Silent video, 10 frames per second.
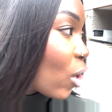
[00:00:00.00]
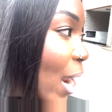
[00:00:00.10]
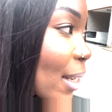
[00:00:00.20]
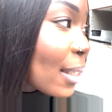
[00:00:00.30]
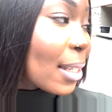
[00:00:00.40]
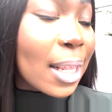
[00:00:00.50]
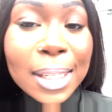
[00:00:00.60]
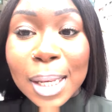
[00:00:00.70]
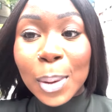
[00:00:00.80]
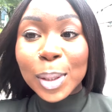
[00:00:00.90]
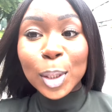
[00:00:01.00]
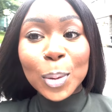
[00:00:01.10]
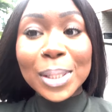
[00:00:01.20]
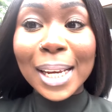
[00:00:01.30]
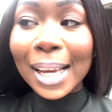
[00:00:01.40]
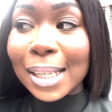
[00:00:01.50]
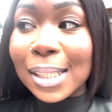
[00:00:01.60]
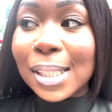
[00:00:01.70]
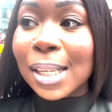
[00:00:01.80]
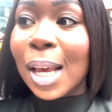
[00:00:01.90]
guests and there's only 2
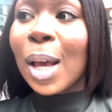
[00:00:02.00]
tickets,